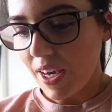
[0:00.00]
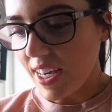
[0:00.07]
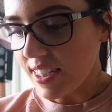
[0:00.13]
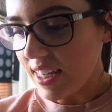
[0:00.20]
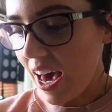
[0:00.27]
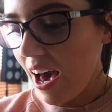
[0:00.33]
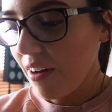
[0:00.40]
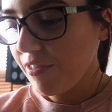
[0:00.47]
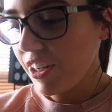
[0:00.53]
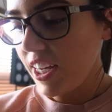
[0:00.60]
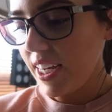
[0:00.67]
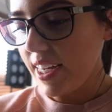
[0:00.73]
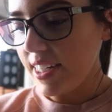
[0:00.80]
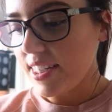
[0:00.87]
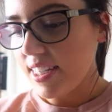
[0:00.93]
because I haven't
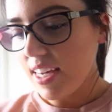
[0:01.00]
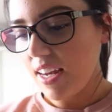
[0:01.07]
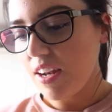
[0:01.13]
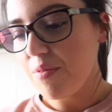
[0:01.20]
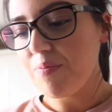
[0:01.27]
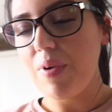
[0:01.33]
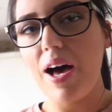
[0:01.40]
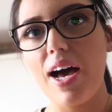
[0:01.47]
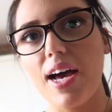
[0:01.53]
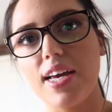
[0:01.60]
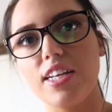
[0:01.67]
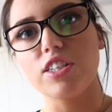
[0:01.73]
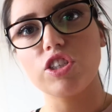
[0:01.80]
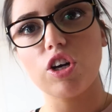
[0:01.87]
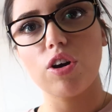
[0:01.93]
eaten
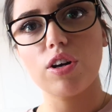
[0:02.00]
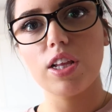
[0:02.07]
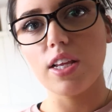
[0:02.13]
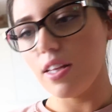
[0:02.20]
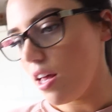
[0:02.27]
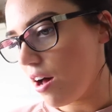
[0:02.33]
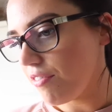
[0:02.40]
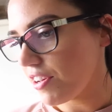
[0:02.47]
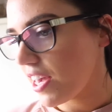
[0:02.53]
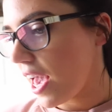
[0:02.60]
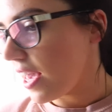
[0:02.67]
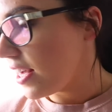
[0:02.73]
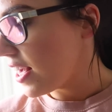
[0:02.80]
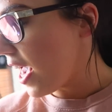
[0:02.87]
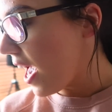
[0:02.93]
my chocolate lava
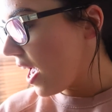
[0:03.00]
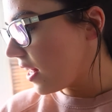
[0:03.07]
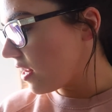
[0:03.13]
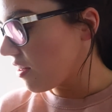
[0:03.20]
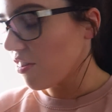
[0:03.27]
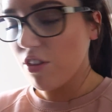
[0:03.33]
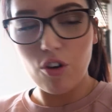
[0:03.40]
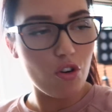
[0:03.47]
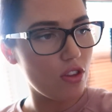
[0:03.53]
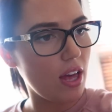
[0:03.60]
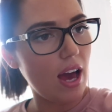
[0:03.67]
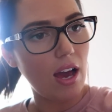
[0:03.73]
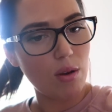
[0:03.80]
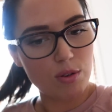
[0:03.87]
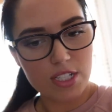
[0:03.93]
cake yet and I thought
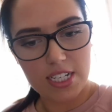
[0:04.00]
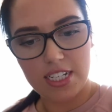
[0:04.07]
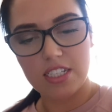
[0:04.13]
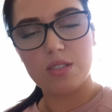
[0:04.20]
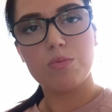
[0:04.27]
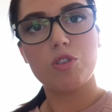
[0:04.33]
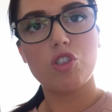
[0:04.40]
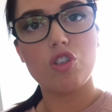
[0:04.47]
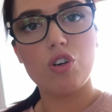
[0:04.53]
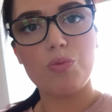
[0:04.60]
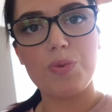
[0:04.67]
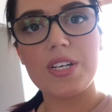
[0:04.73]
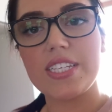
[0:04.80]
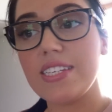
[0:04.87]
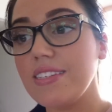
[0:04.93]
that I would eat some
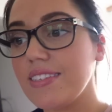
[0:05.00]
strawberries